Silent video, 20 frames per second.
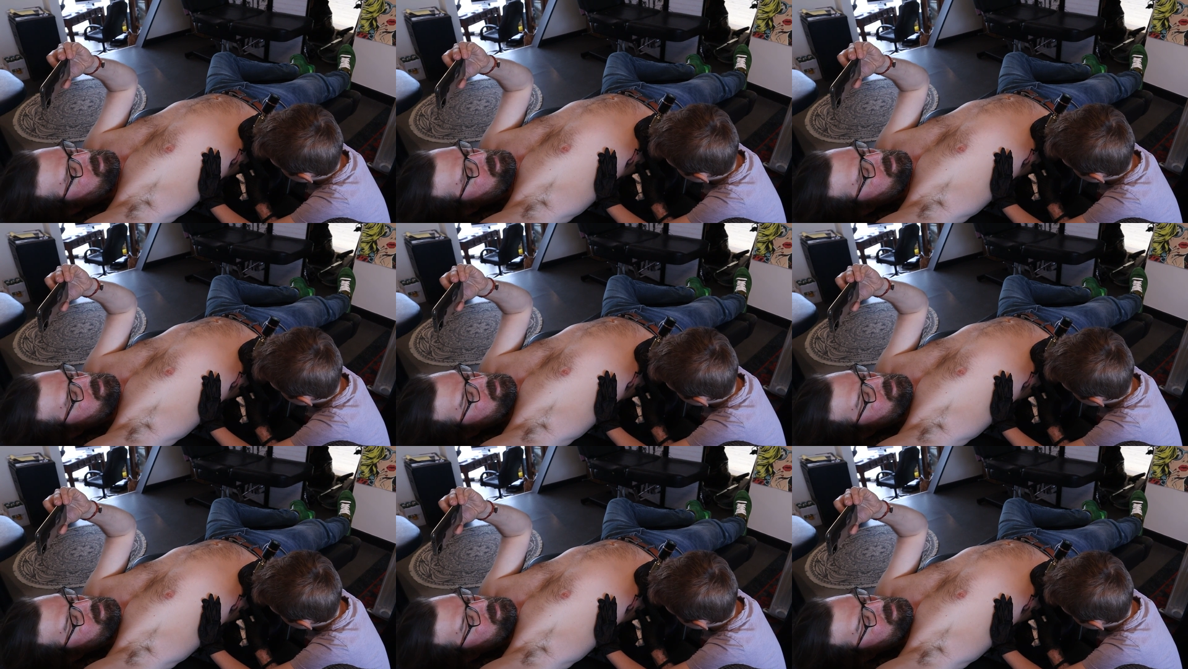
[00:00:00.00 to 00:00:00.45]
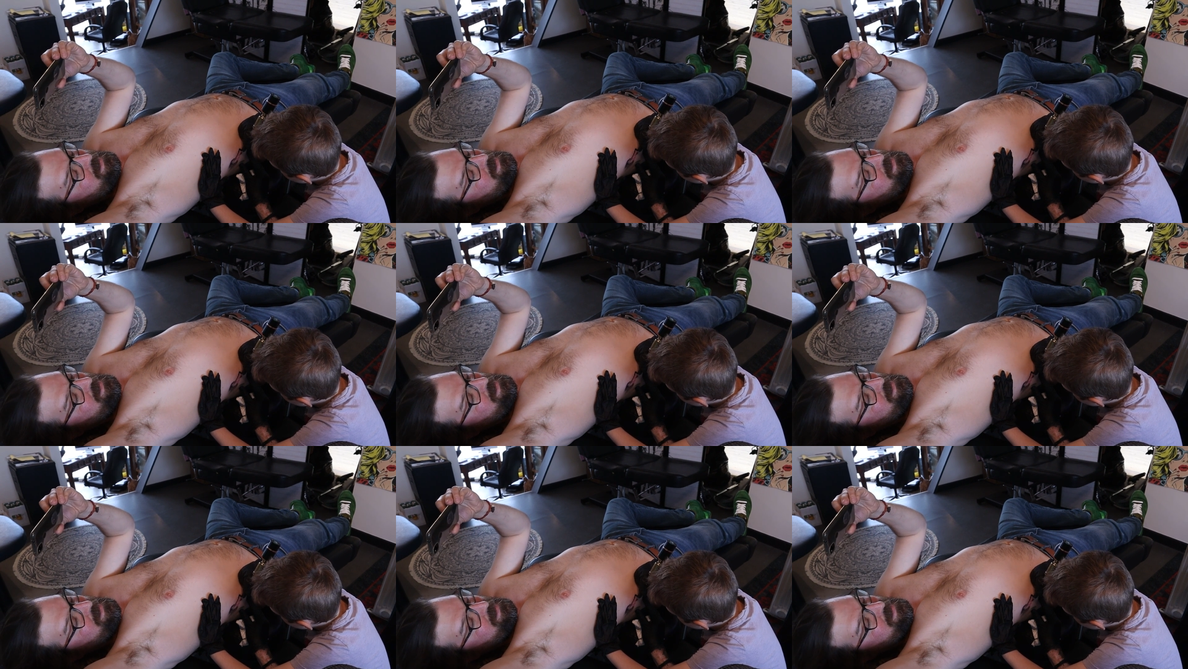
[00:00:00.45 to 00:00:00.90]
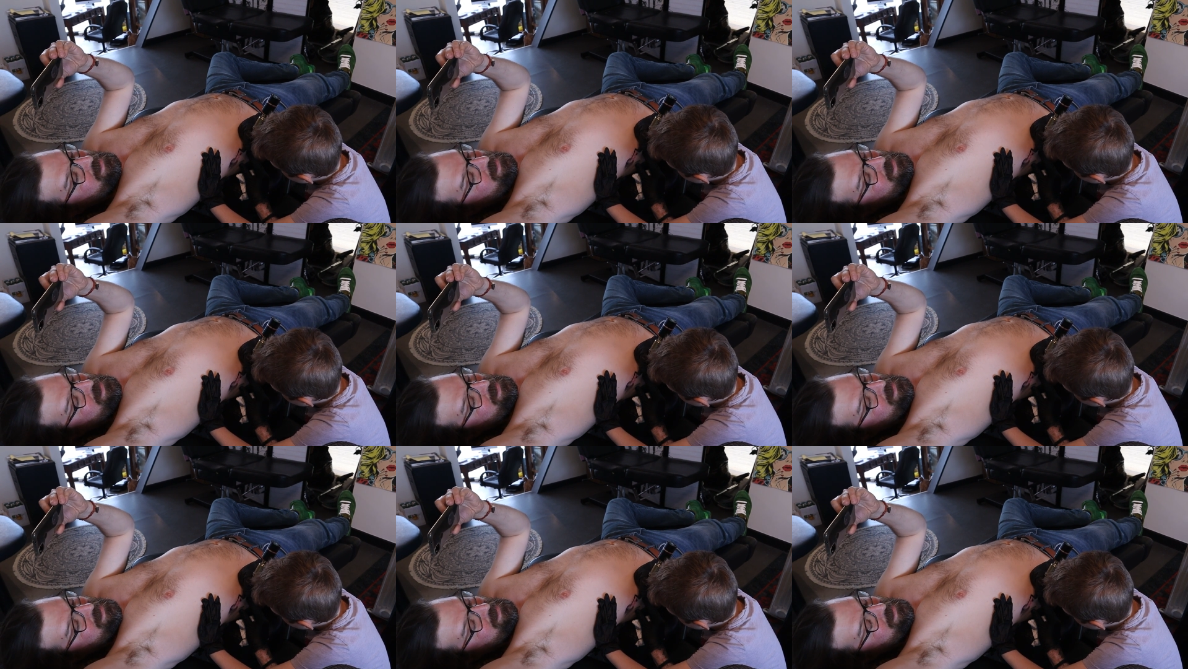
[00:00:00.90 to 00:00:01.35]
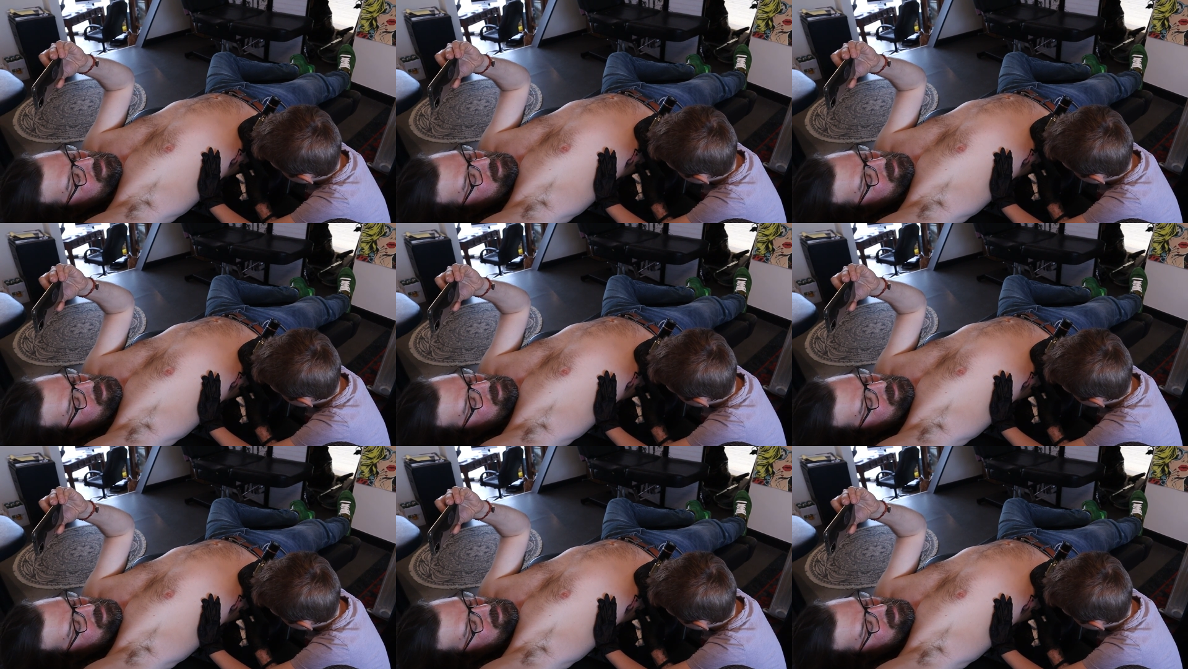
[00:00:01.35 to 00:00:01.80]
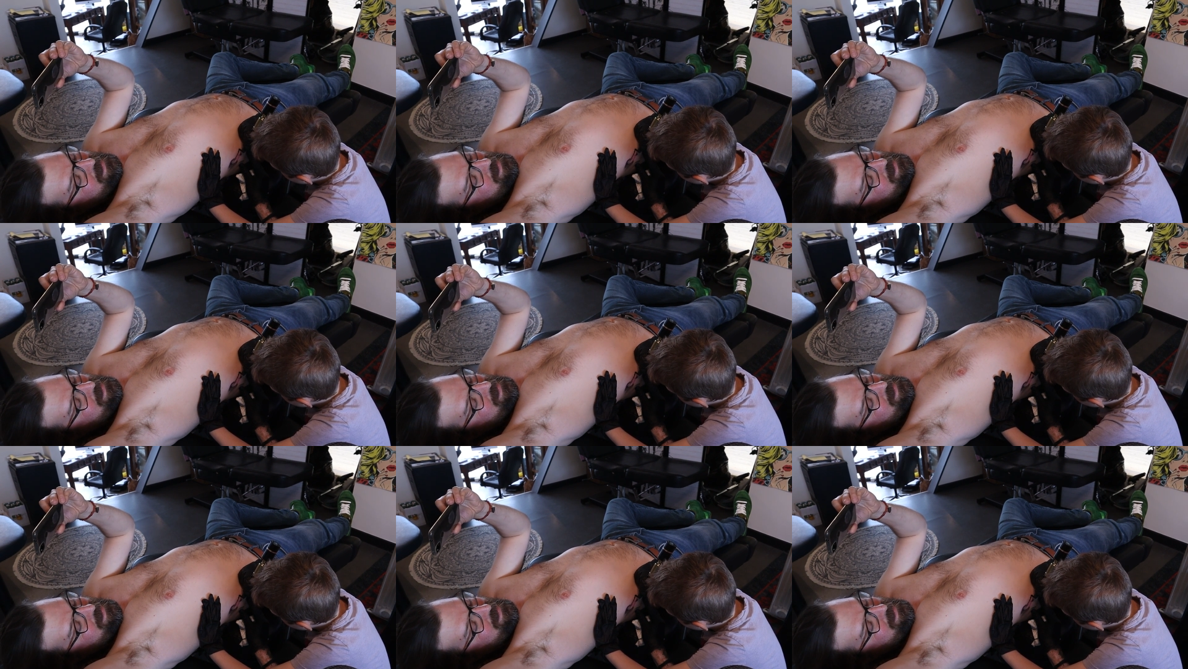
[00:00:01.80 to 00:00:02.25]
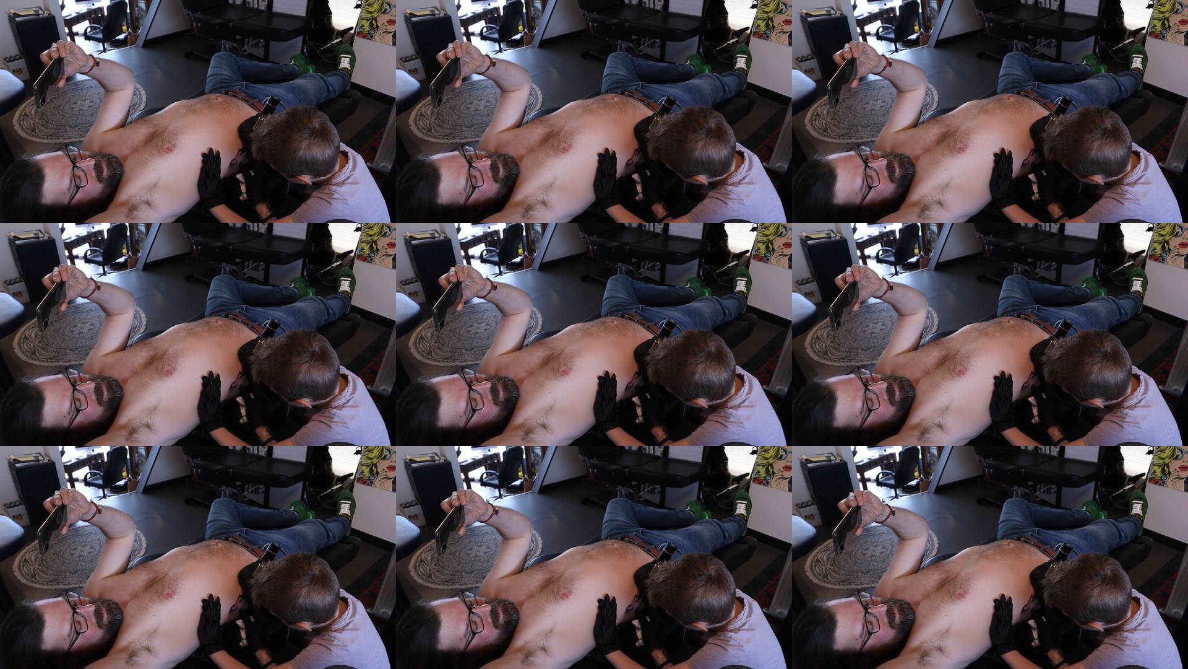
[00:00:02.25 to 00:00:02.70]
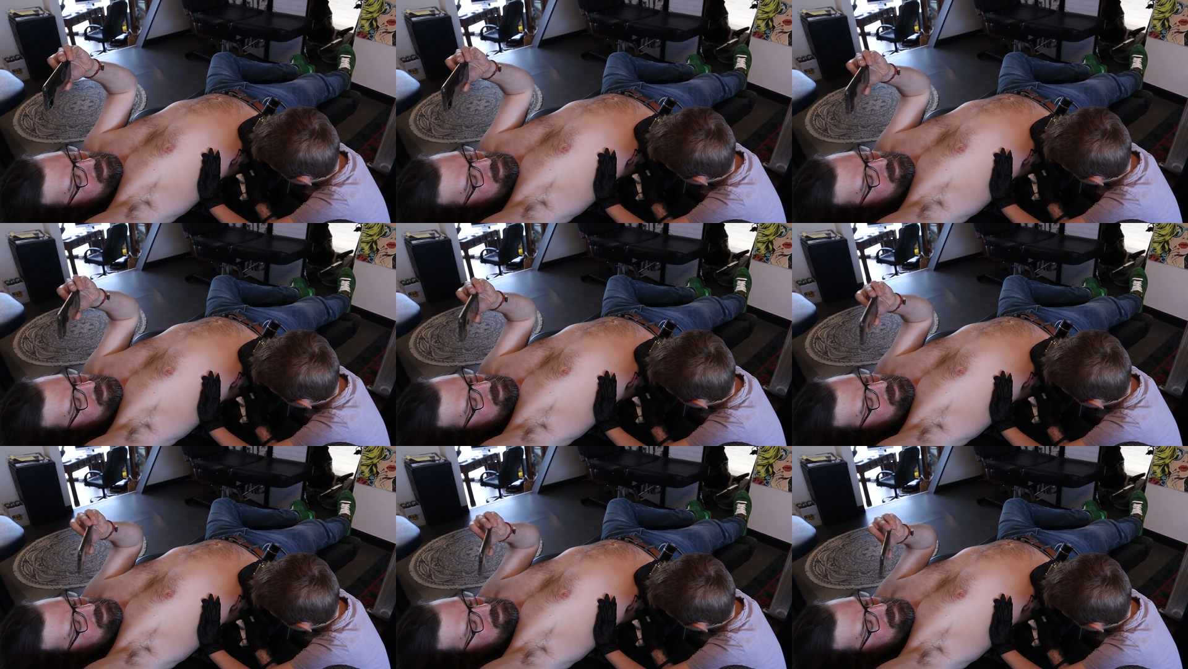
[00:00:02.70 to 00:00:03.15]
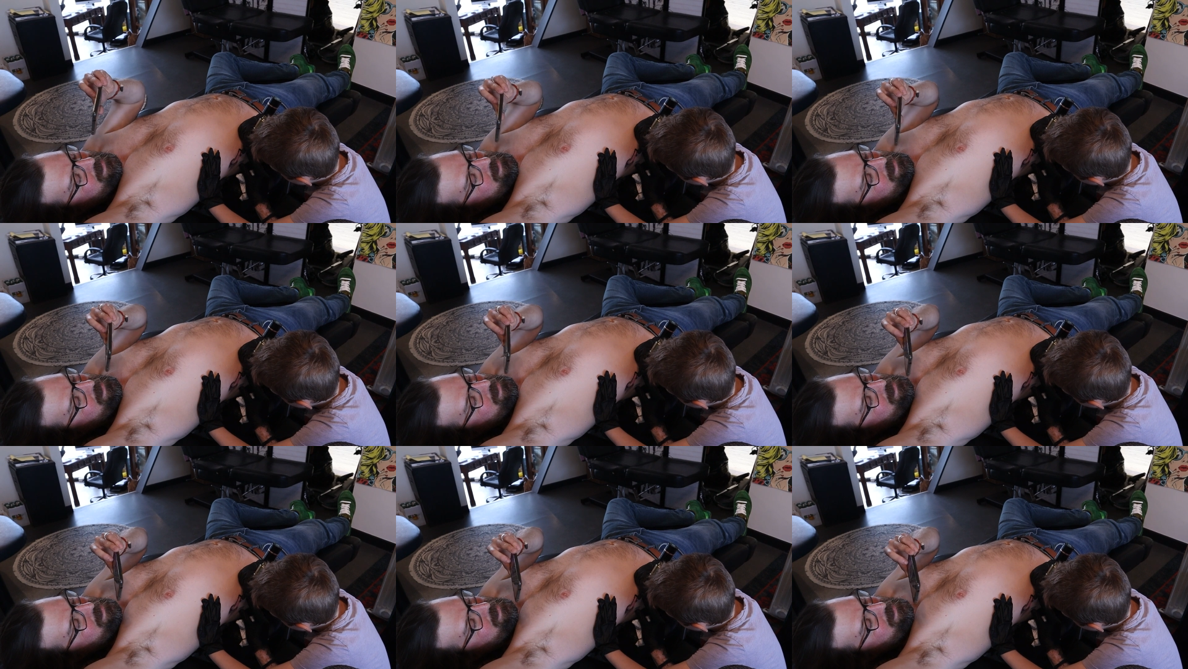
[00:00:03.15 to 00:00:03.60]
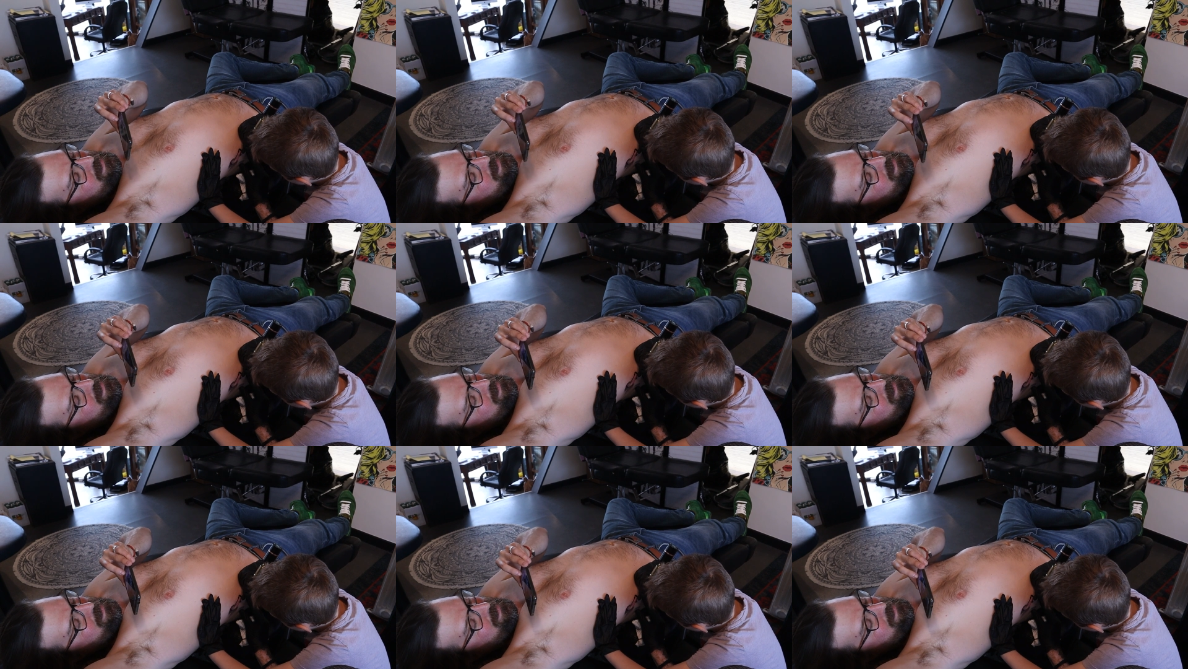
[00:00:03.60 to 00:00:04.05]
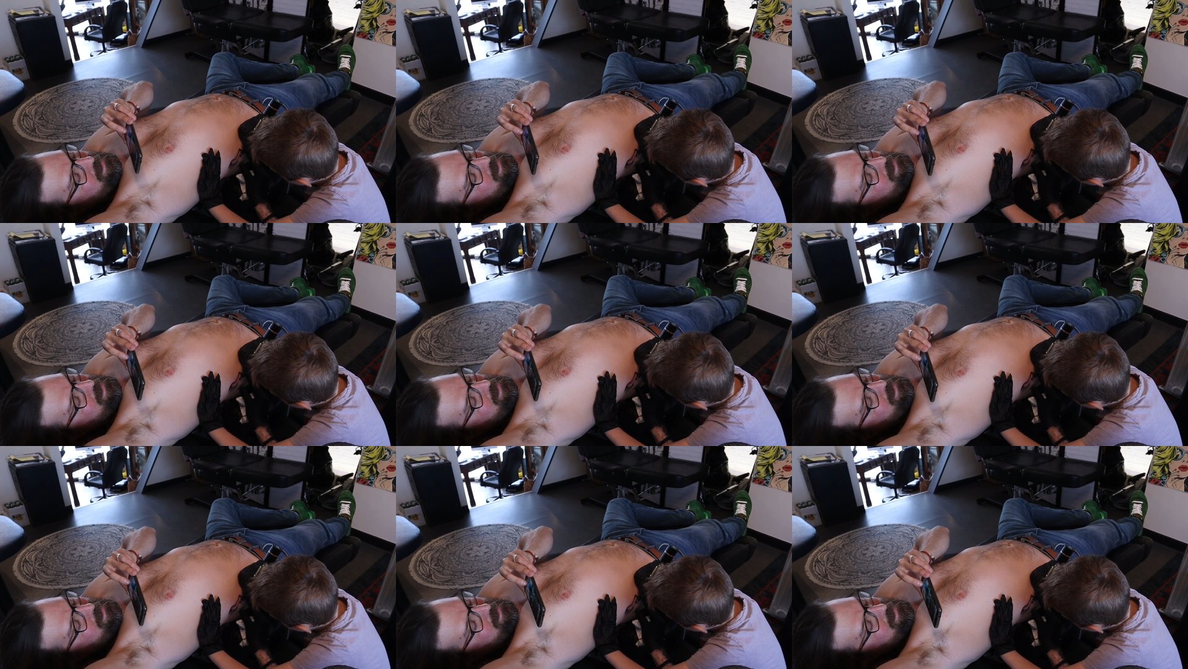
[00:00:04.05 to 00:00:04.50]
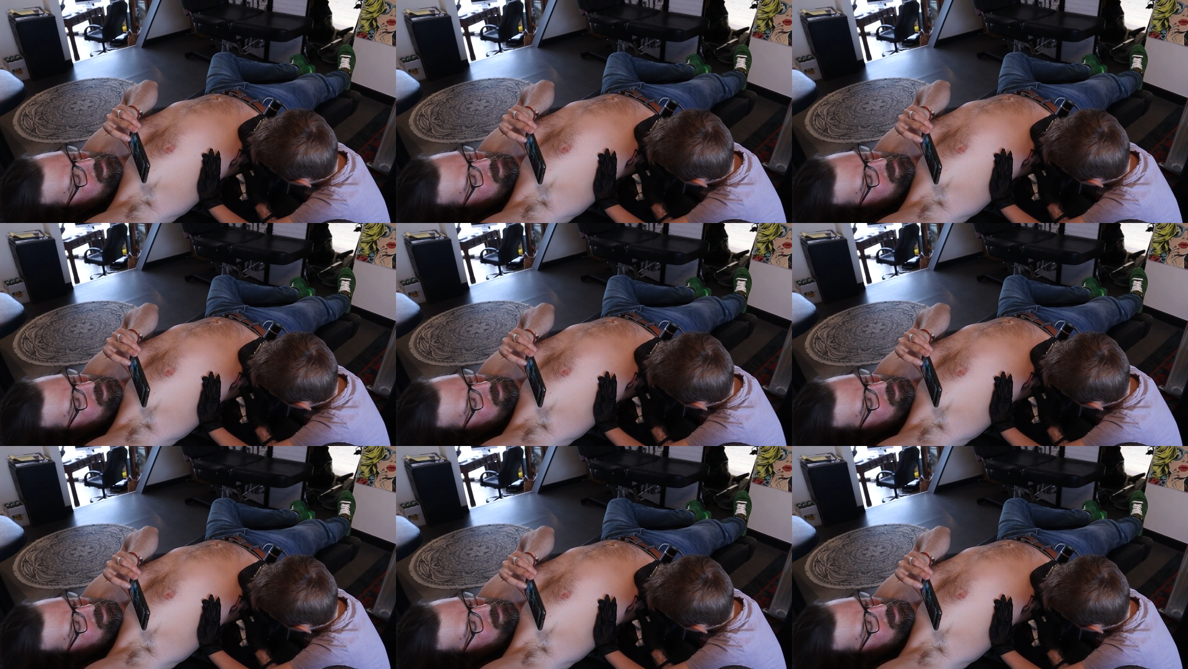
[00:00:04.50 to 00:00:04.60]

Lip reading: (no speaker visible)